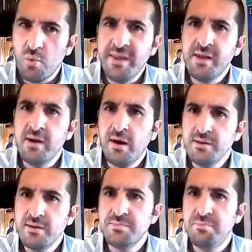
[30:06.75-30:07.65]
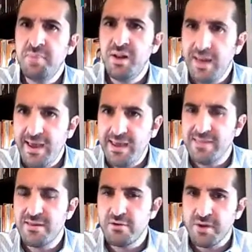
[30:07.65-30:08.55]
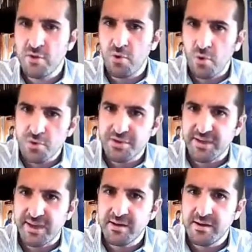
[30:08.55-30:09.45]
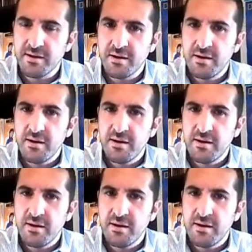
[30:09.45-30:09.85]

we can't play the recording